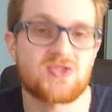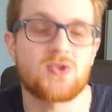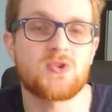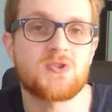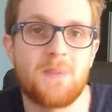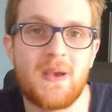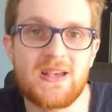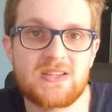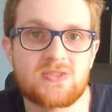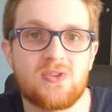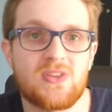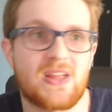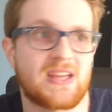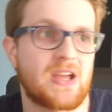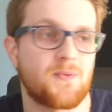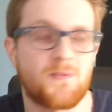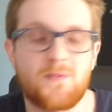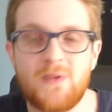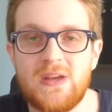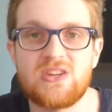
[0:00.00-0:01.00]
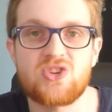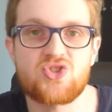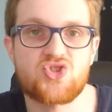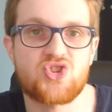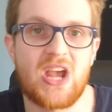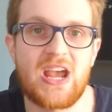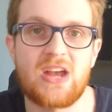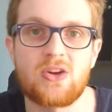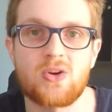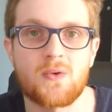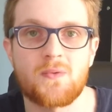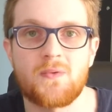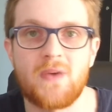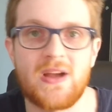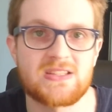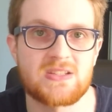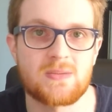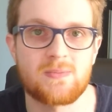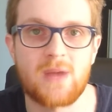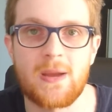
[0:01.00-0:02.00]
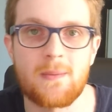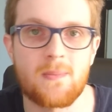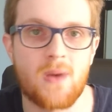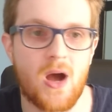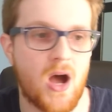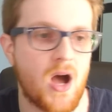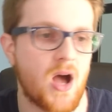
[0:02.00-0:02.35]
so it's basically like a Fiendish Chain or a Phantom Knight